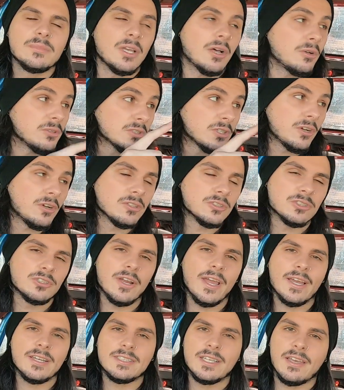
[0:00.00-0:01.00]
I would go on
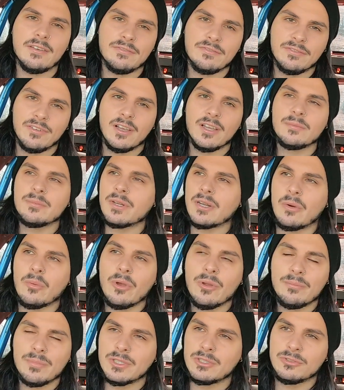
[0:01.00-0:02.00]
tracks, have fun, but I
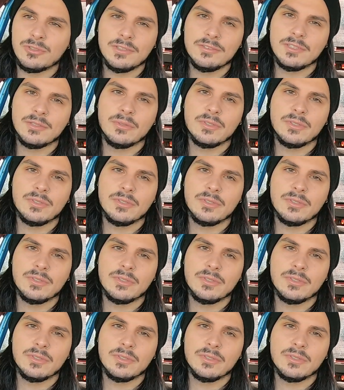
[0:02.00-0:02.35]
won't be drifting